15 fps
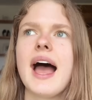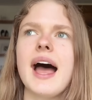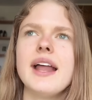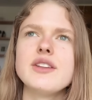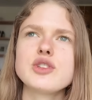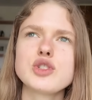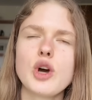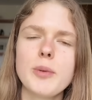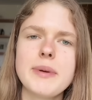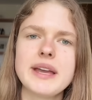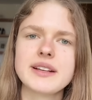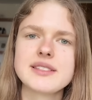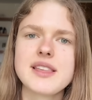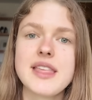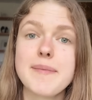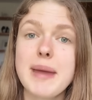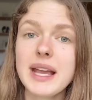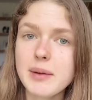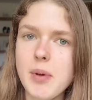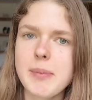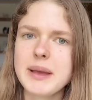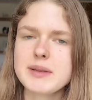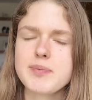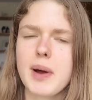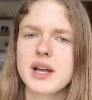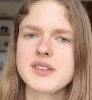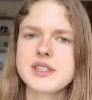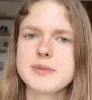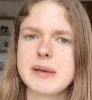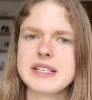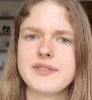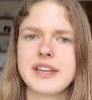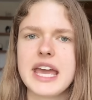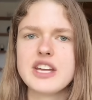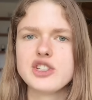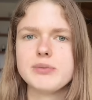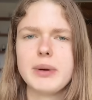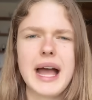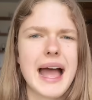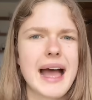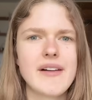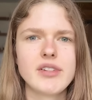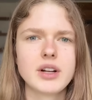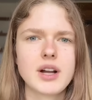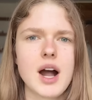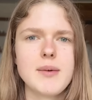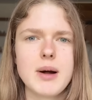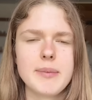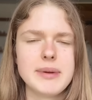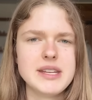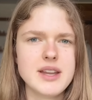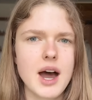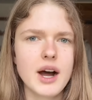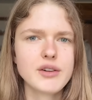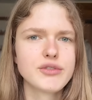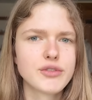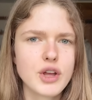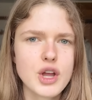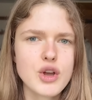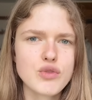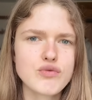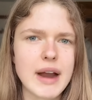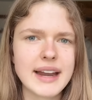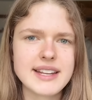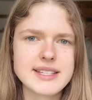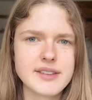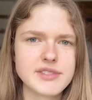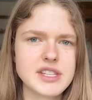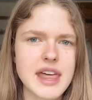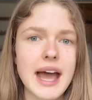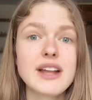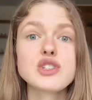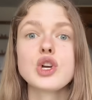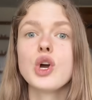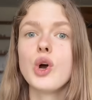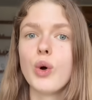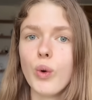and topics that make up a big part of the specification but haven't come up enough relative to that,